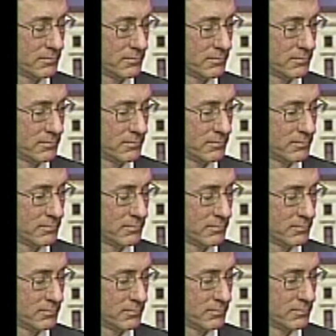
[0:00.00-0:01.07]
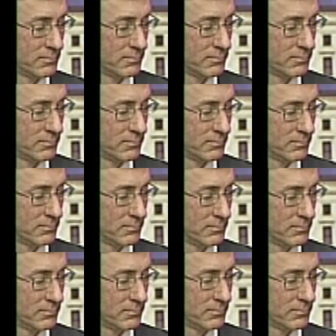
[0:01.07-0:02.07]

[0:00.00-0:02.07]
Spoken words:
No words are spoken by the person on screen.